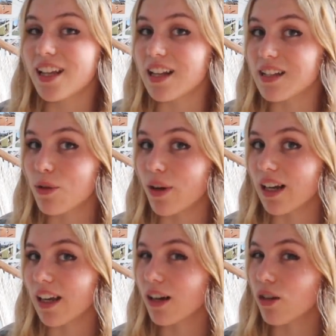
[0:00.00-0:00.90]
this is
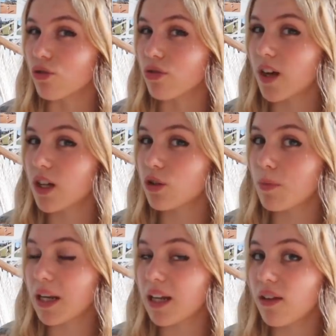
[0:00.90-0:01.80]
quite like a controversial
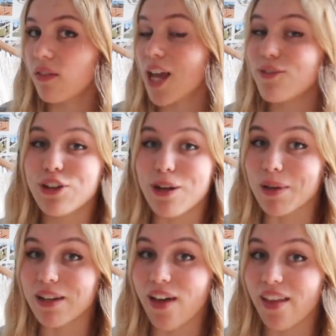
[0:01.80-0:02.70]
belief. If you don't
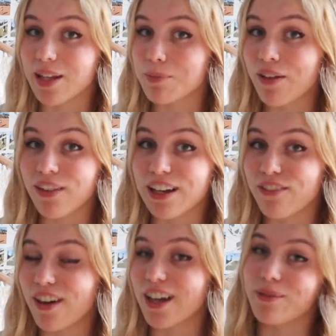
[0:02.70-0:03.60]
believe that, that's perfectly
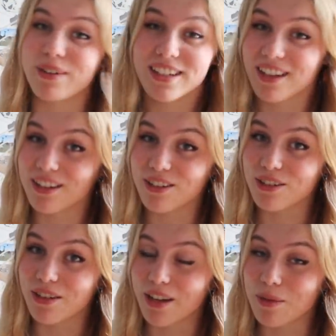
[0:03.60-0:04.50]
fine. We're entitled
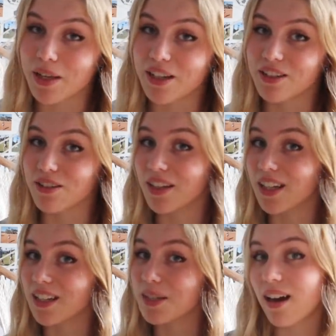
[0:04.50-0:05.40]
to our own opinions on
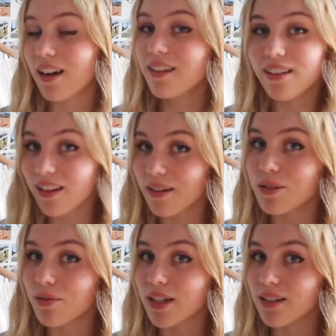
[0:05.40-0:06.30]
things. I think that there
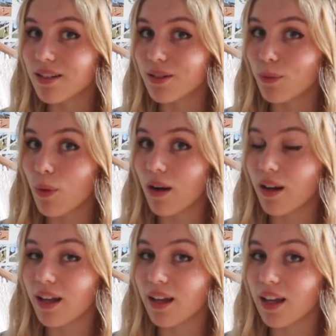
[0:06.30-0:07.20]
was a reason
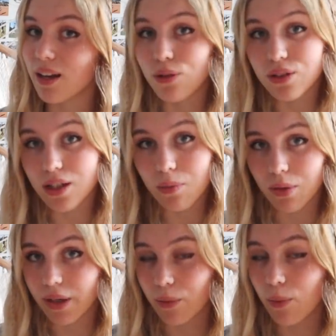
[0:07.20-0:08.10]
why it got to the
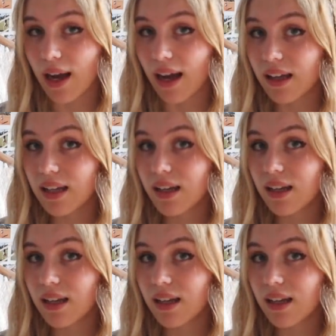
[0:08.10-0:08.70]
point where